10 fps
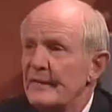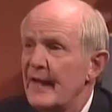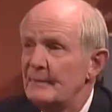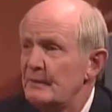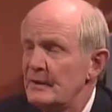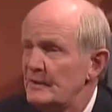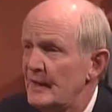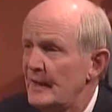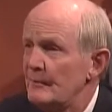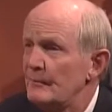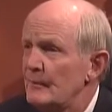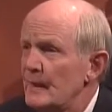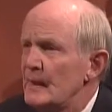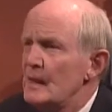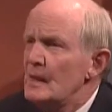that period of time,
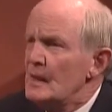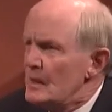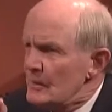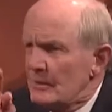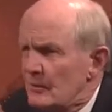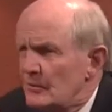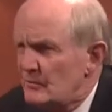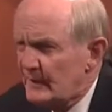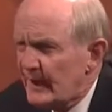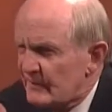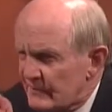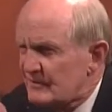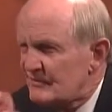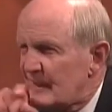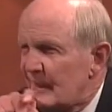you take the
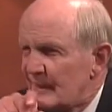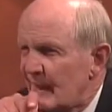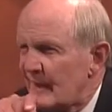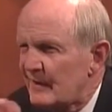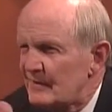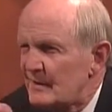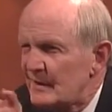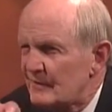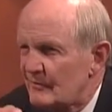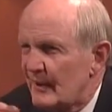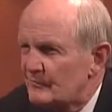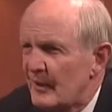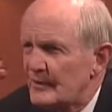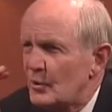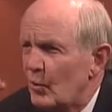stain out of the teeth, right?
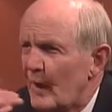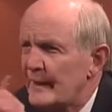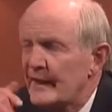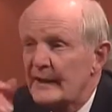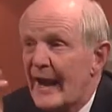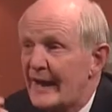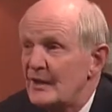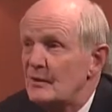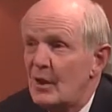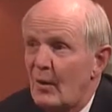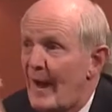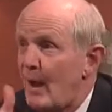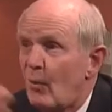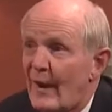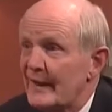And you whiten it. How do you know
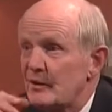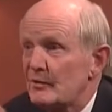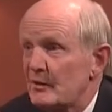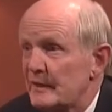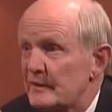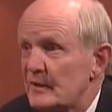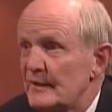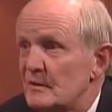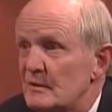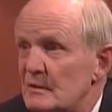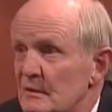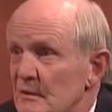how white you're going to get that tooth?